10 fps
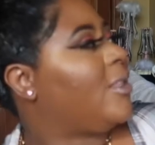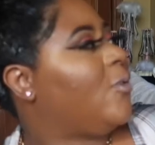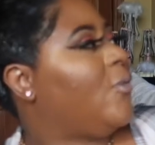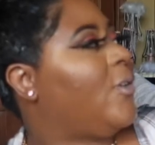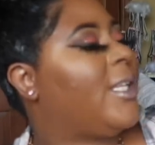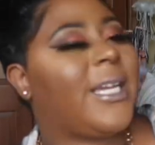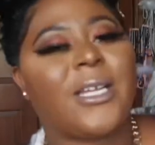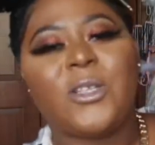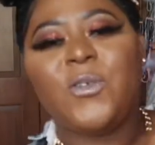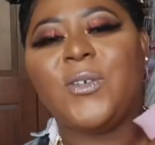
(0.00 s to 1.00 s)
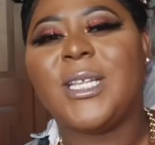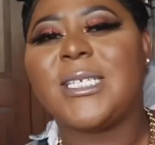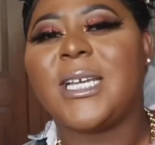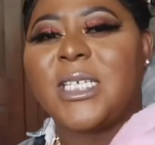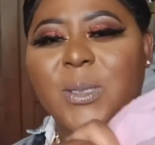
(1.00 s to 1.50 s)
loofah like a loofah
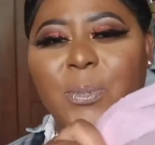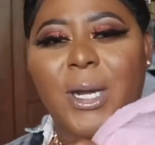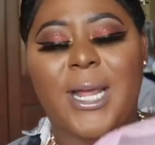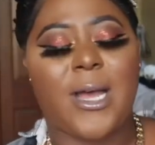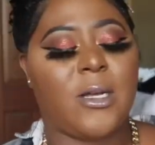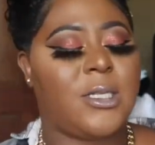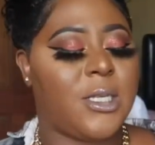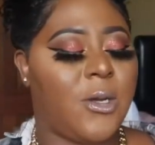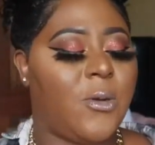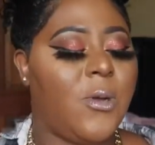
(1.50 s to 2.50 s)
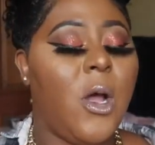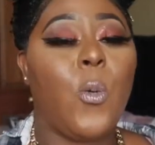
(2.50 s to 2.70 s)
that's like spread out so